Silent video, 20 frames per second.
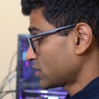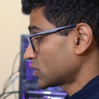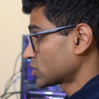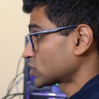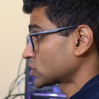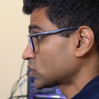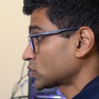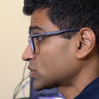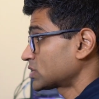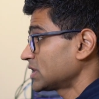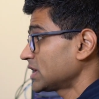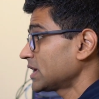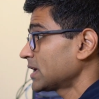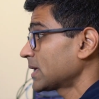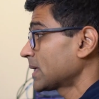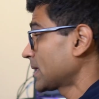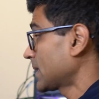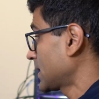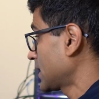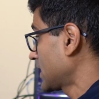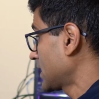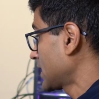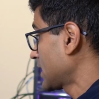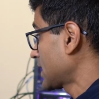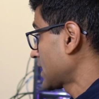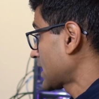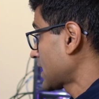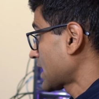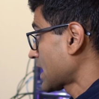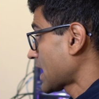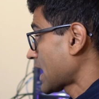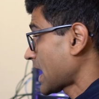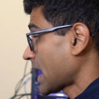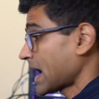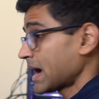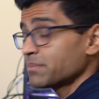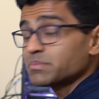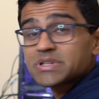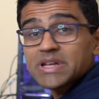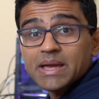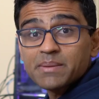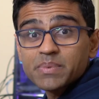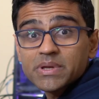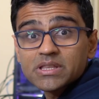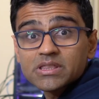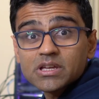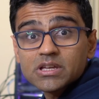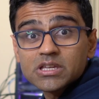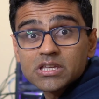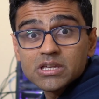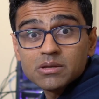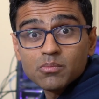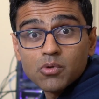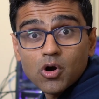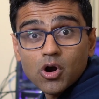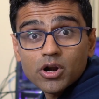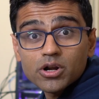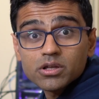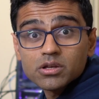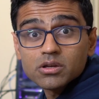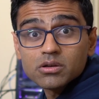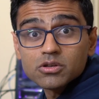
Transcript: So say I'm typing the keyboard.